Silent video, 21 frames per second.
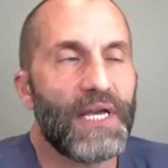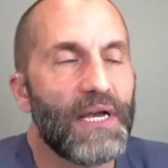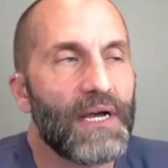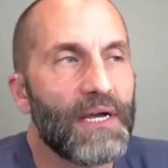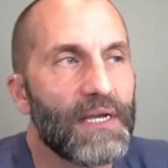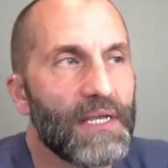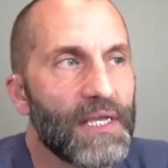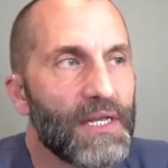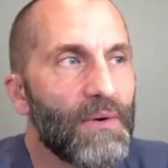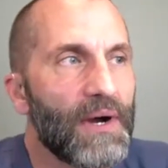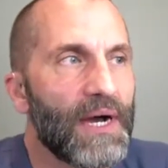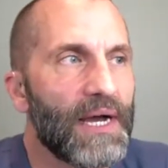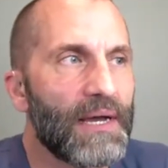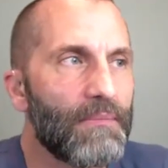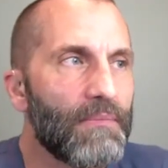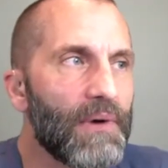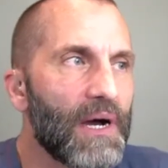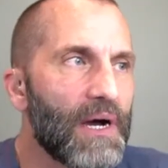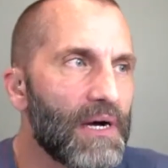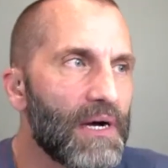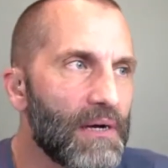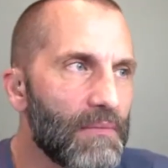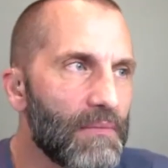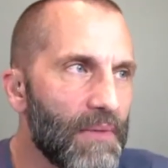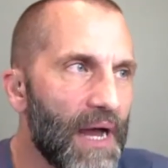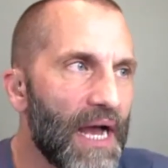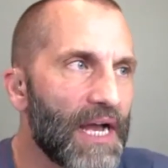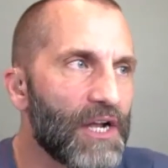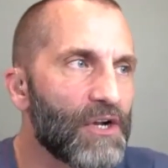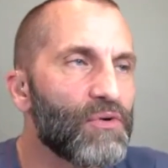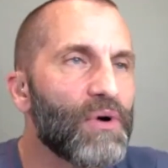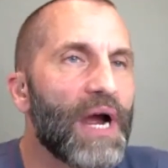
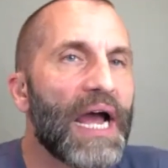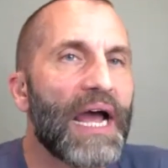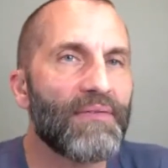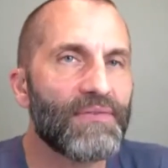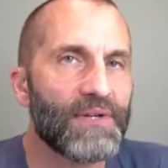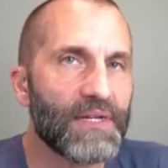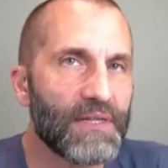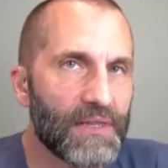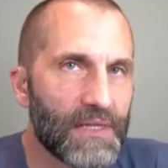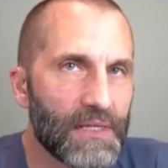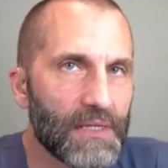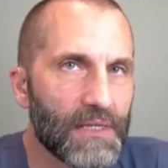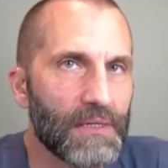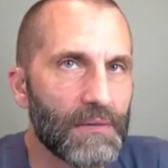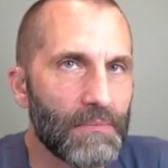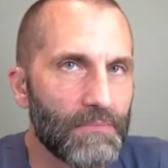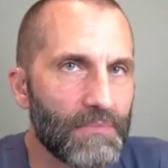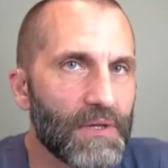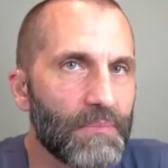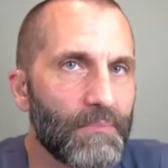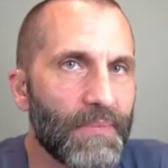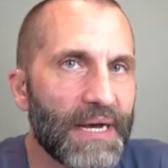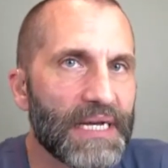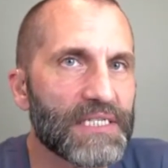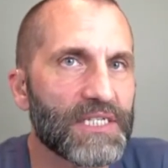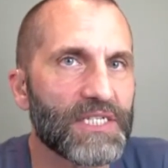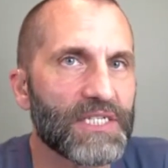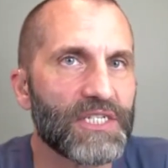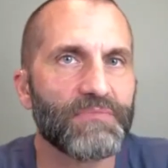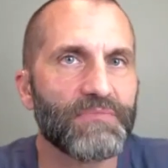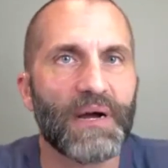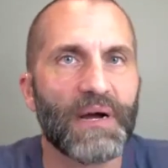I crafted the
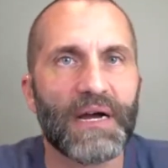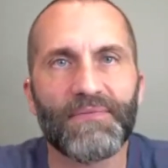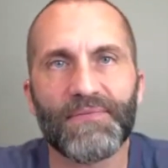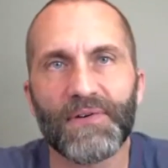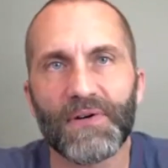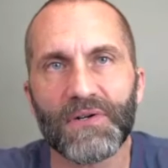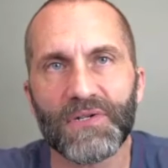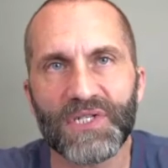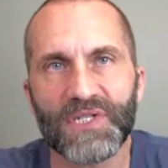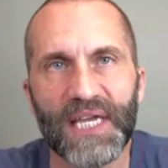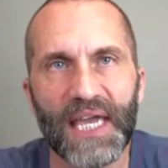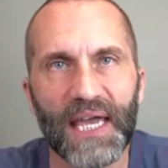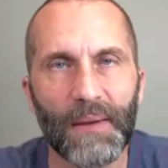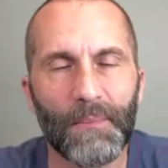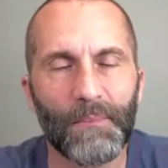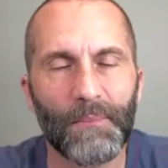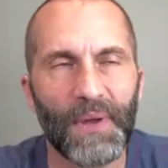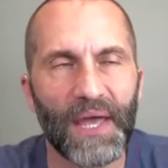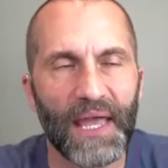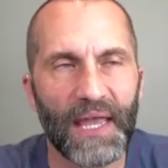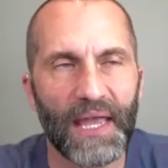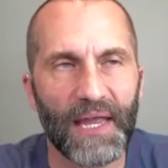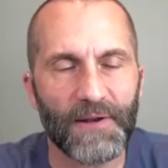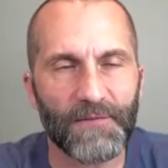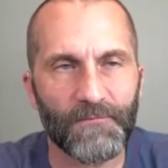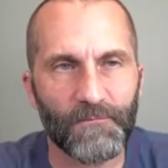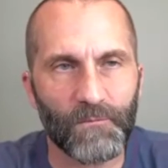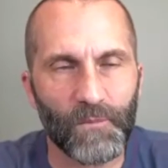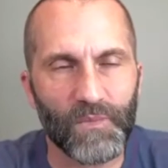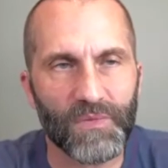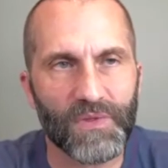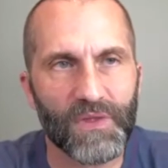message of my first
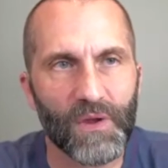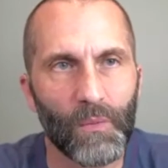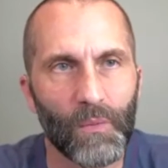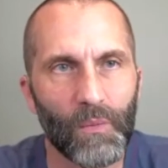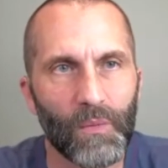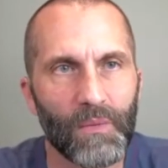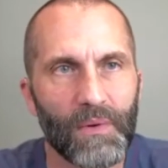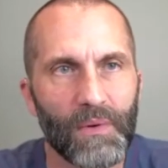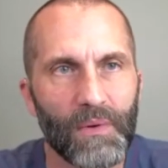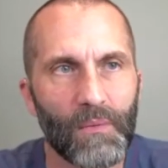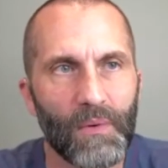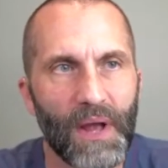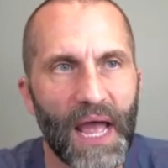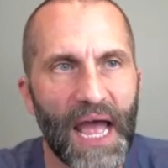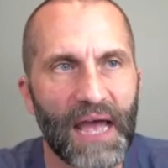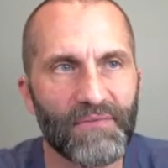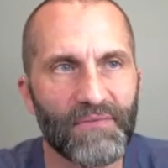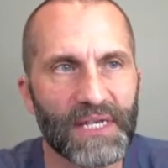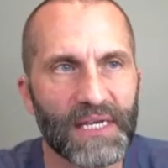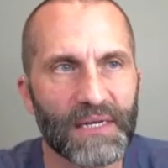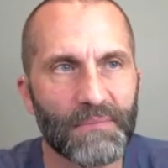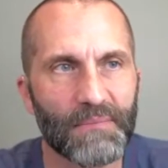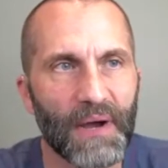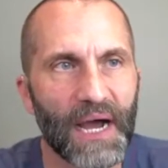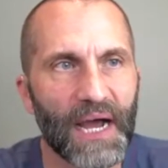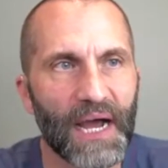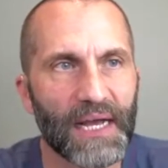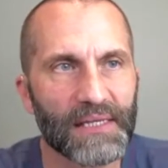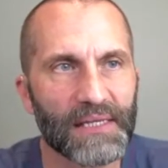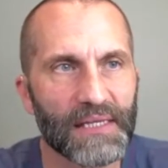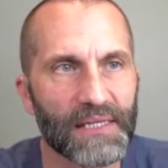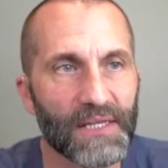campaign, having in
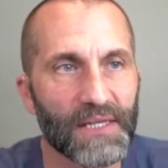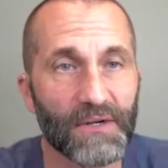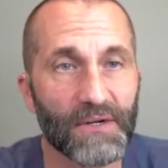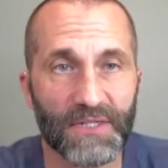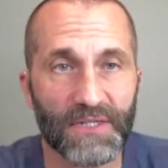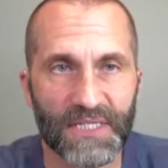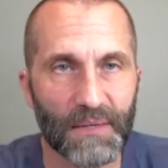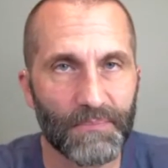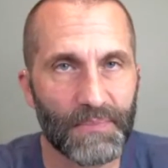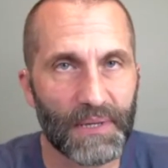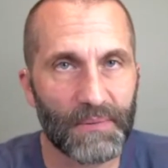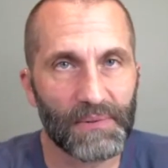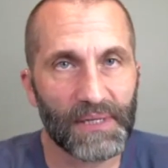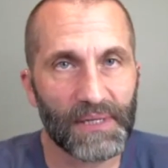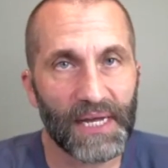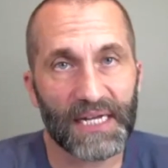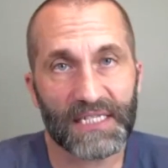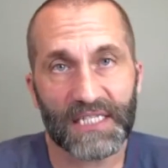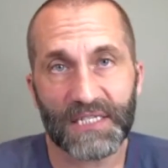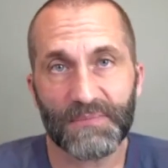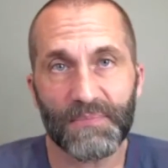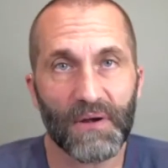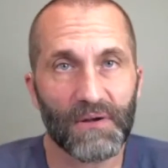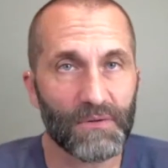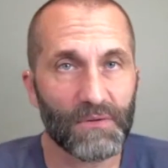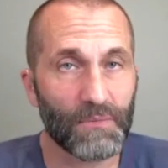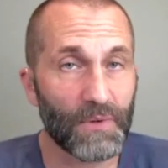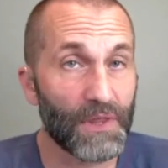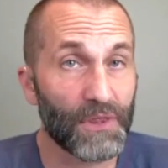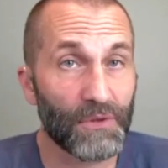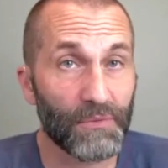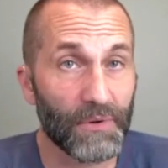mind that there are some people I had spoken
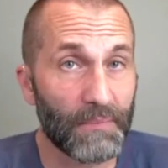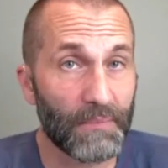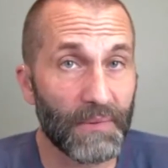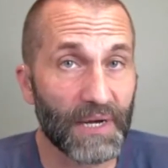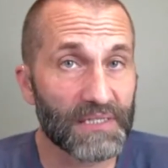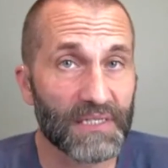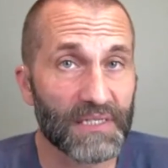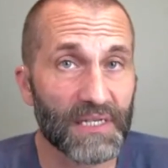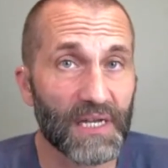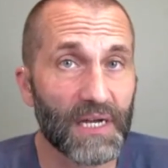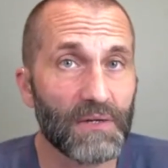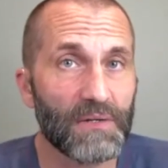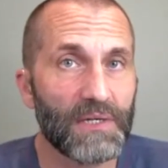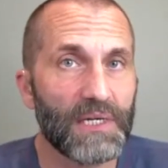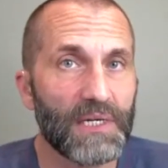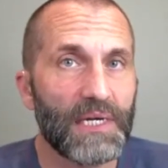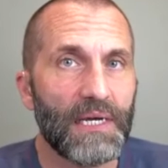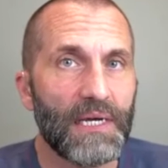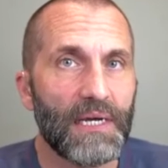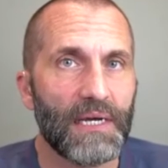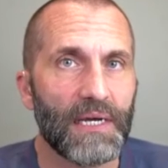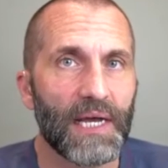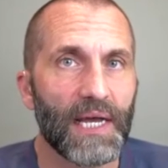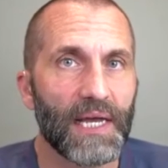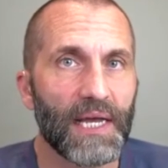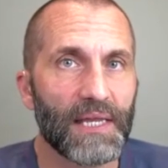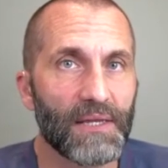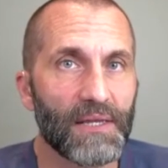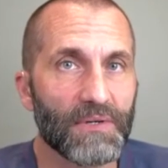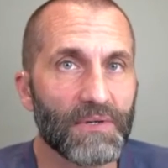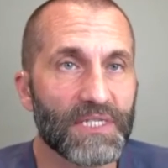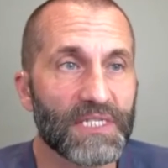with 3 months ago, and
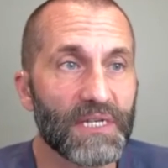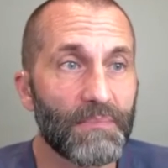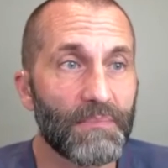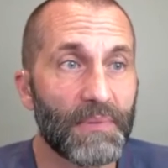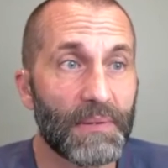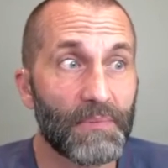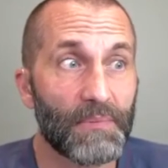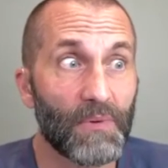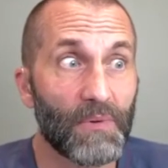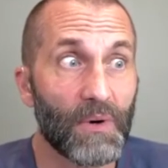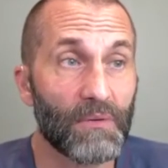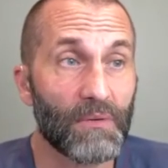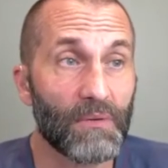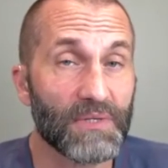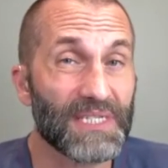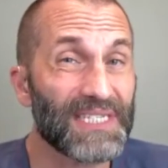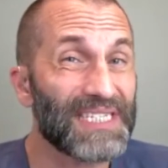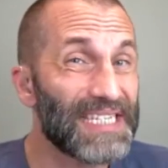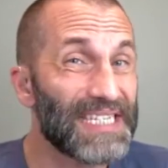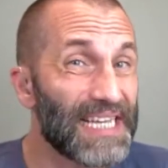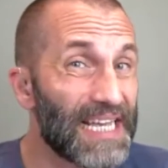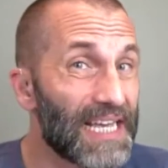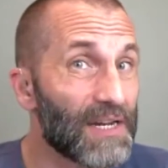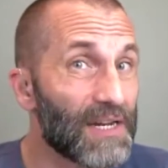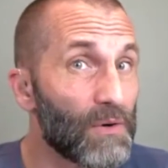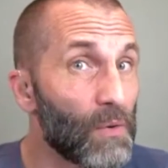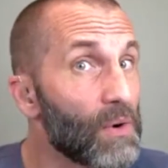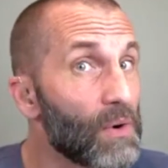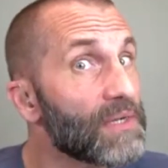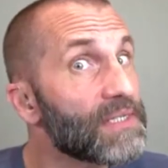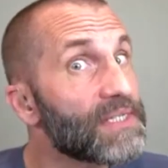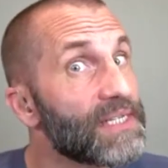there were some people where it was 10
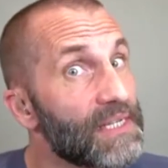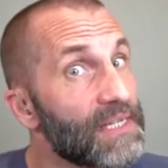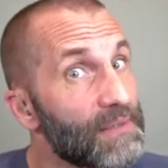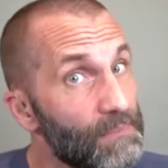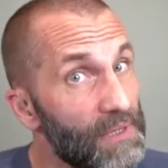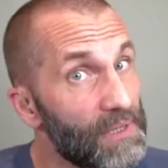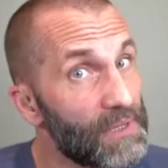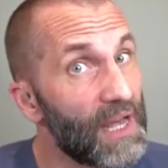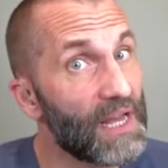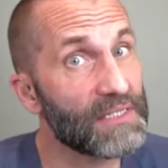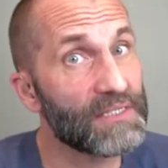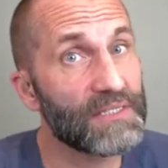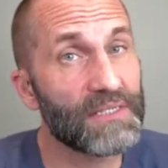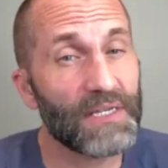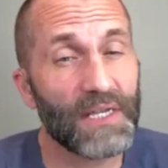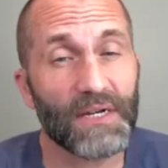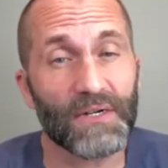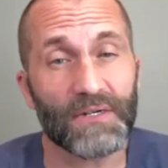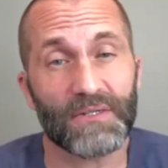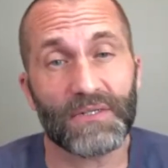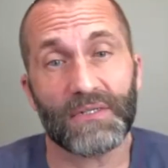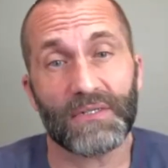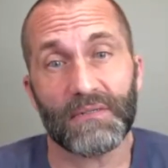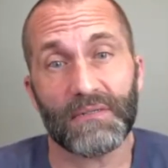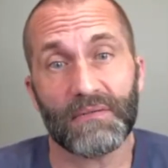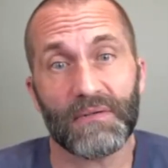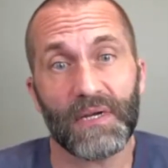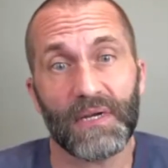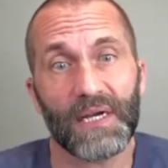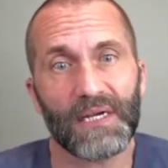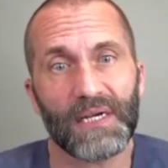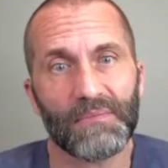or 10 plus years.
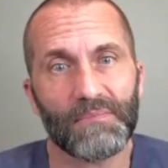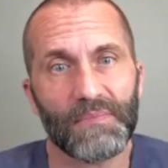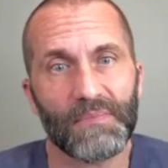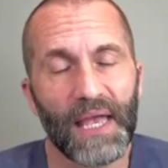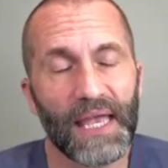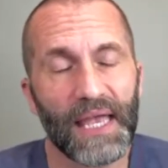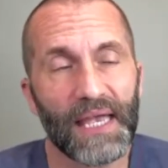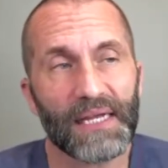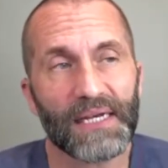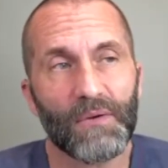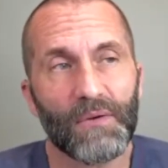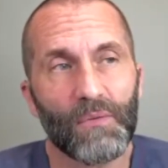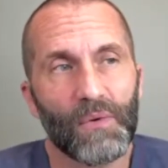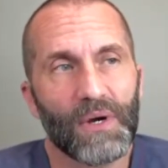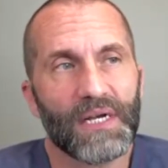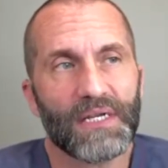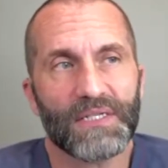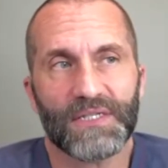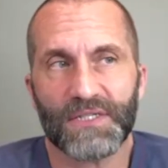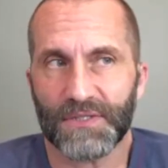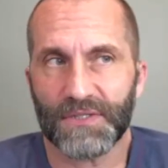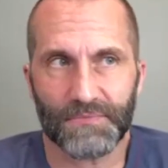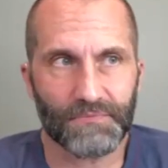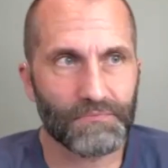And it was,